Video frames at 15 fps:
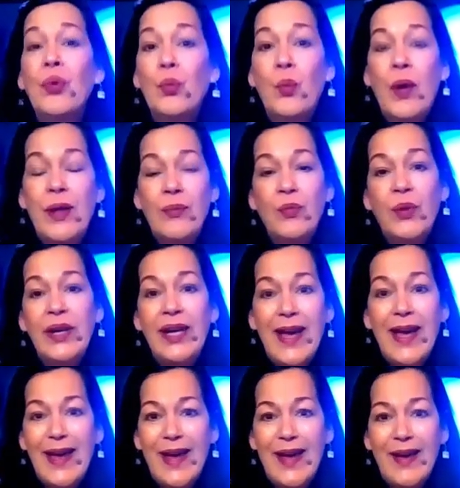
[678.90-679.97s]
when we
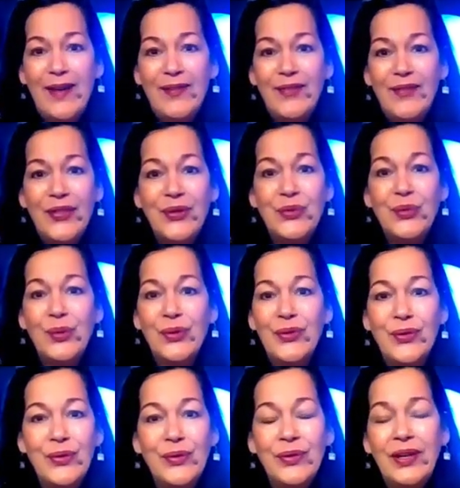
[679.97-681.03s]
have the
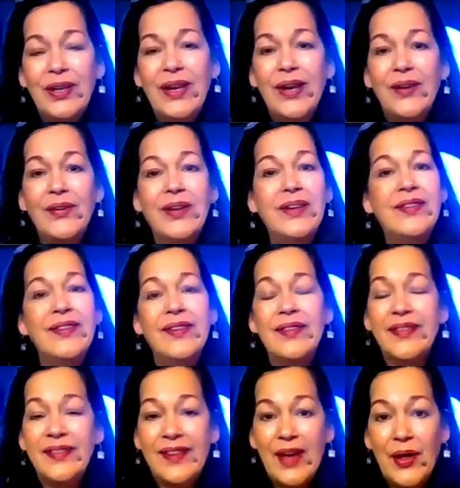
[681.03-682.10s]
North Node in Aries
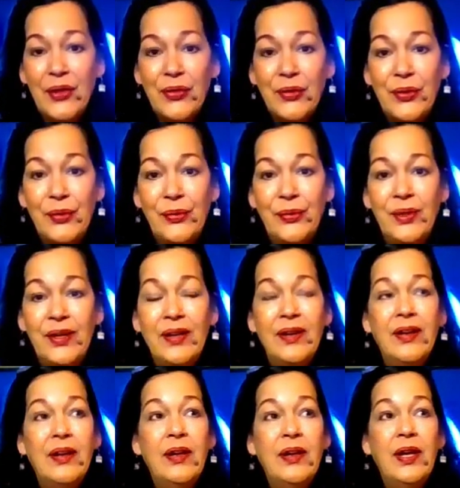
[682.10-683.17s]
and the South Node
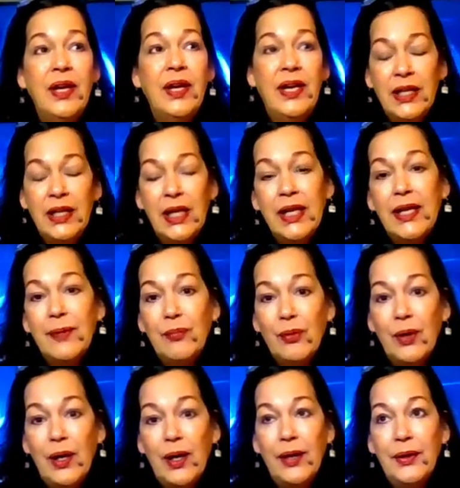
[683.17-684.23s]
in
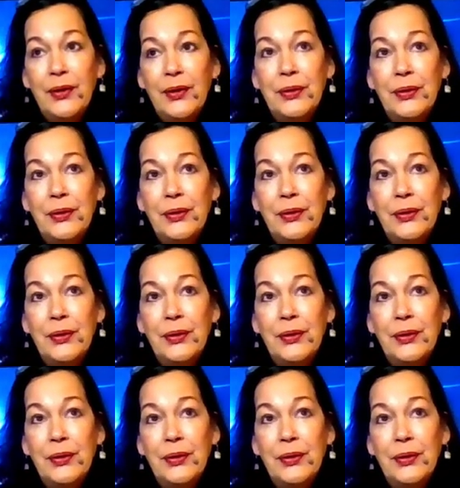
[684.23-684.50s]
Libra,